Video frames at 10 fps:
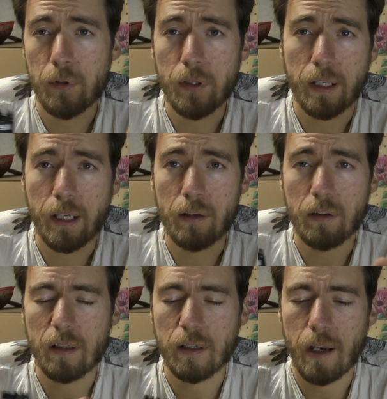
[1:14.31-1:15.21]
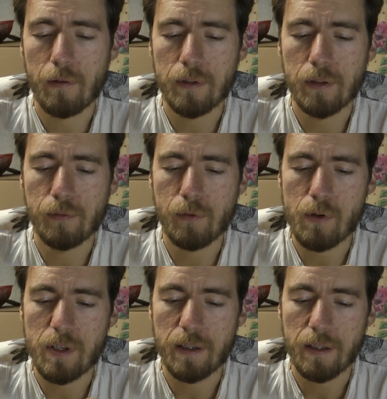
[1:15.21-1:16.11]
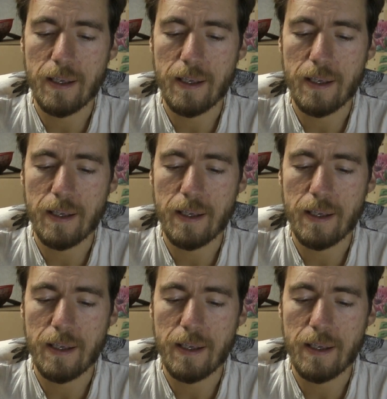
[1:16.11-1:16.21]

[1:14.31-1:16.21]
but I cannot guarantee of course that